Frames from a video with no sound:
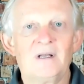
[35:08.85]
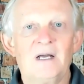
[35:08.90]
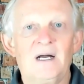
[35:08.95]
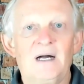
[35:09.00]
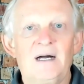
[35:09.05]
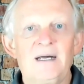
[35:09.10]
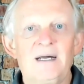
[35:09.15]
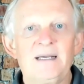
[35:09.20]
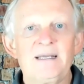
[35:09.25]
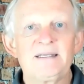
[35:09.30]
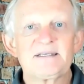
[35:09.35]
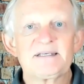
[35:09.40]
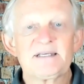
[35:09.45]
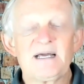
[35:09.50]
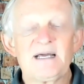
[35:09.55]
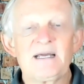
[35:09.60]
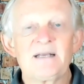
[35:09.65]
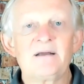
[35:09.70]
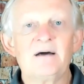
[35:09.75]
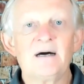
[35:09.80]
I
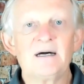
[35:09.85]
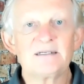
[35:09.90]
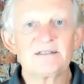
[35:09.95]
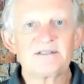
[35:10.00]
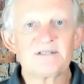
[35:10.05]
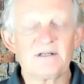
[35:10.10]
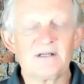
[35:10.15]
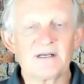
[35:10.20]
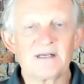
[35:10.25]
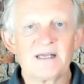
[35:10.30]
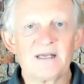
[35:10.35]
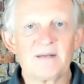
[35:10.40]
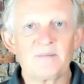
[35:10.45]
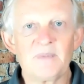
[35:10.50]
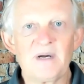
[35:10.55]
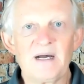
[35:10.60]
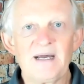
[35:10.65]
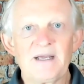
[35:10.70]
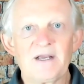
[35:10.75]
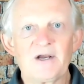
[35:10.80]
signed on to look at
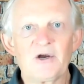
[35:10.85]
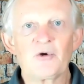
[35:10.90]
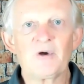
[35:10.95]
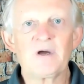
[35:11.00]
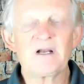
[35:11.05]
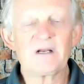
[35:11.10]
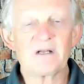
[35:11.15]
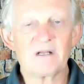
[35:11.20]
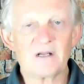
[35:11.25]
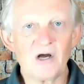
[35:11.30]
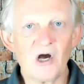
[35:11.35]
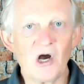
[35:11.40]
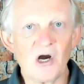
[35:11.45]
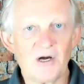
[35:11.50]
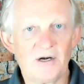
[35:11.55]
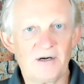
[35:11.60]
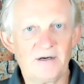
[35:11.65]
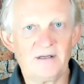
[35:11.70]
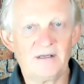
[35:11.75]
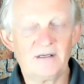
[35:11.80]
my credit
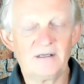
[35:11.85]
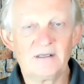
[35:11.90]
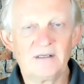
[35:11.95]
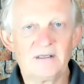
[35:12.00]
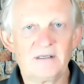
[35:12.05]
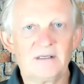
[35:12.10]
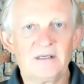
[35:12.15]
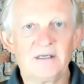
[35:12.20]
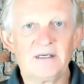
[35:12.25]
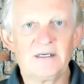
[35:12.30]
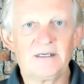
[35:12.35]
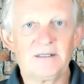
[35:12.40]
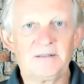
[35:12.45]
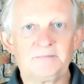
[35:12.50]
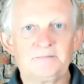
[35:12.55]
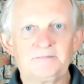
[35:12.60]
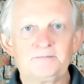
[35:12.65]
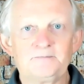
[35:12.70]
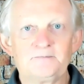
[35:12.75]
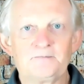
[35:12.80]
card
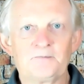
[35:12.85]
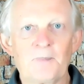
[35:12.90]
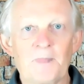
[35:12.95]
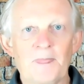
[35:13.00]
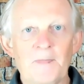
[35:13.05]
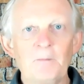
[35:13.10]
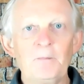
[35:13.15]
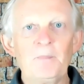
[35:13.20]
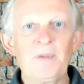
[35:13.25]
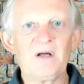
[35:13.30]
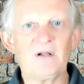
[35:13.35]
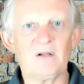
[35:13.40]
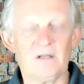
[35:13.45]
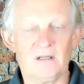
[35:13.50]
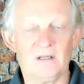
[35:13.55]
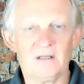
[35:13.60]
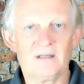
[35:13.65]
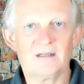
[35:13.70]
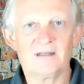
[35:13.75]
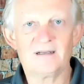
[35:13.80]

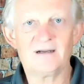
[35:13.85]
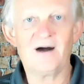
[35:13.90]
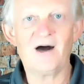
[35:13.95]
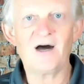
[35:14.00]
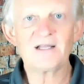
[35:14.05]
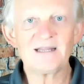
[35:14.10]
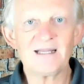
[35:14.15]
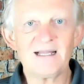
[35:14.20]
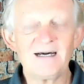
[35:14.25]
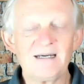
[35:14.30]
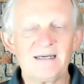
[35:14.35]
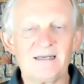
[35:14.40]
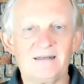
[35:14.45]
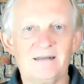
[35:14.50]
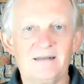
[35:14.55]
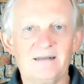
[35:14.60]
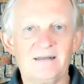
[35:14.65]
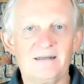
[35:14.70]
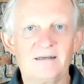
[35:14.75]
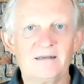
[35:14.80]
bill online.
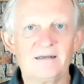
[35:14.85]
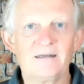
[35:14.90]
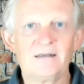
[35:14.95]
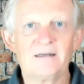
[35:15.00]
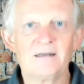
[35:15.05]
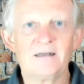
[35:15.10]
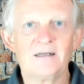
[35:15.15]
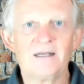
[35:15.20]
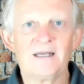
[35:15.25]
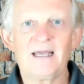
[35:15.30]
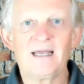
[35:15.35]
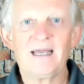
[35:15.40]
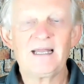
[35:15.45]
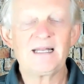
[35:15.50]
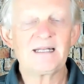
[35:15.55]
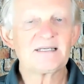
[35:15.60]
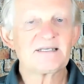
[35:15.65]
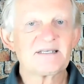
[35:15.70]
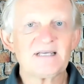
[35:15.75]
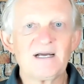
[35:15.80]

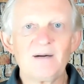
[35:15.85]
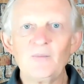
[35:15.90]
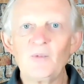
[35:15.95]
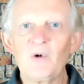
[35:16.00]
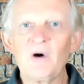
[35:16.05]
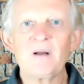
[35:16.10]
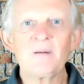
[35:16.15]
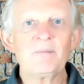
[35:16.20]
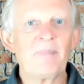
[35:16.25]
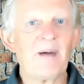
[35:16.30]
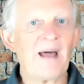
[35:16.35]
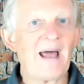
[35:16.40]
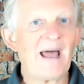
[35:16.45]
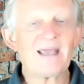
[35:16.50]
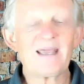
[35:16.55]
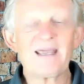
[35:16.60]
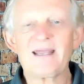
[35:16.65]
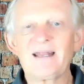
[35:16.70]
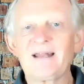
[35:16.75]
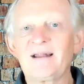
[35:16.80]
And someone
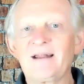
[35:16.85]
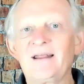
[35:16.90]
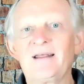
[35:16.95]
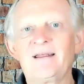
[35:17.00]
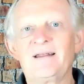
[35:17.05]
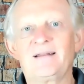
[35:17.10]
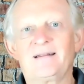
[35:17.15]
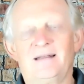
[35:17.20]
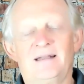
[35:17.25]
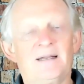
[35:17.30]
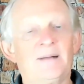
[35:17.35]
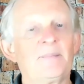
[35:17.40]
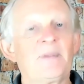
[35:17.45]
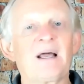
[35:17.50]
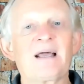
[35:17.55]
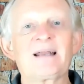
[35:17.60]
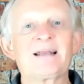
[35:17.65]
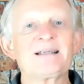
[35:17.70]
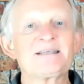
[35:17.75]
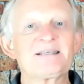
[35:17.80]
back in, and I'm
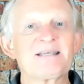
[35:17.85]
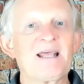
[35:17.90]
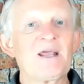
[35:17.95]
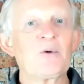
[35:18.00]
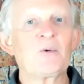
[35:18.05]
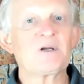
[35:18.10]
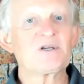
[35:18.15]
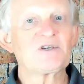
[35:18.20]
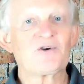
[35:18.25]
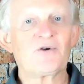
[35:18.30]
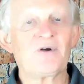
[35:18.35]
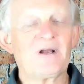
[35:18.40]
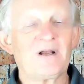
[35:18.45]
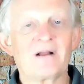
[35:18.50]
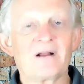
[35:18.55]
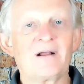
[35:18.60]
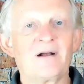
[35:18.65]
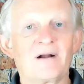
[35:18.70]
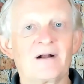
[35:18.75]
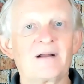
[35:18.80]
not going to say which
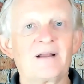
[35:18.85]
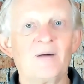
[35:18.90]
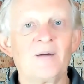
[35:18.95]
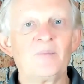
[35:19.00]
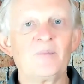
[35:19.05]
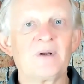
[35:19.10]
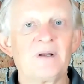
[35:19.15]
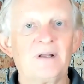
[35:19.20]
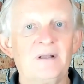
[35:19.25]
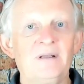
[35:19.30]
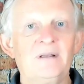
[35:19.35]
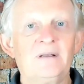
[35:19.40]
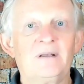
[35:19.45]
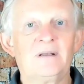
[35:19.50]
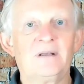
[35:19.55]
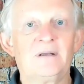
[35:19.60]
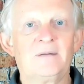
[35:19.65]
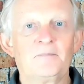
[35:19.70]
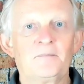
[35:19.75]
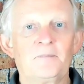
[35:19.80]
credit card company,
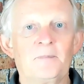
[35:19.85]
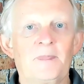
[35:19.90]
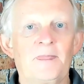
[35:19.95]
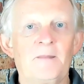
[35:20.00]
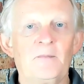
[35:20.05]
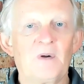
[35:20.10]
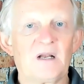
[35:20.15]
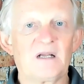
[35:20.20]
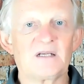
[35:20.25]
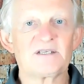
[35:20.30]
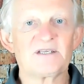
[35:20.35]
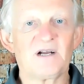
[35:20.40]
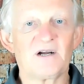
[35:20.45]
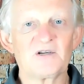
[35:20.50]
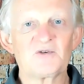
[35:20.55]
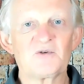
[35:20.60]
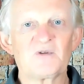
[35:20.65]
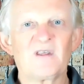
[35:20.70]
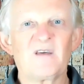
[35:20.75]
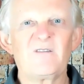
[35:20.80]
but it
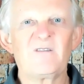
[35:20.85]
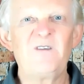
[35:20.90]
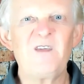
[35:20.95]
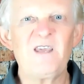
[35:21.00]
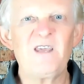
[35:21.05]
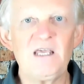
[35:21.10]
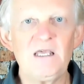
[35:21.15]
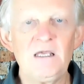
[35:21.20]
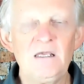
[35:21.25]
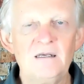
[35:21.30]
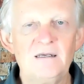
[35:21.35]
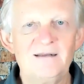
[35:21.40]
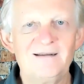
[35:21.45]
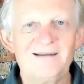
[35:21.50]
starts with a V.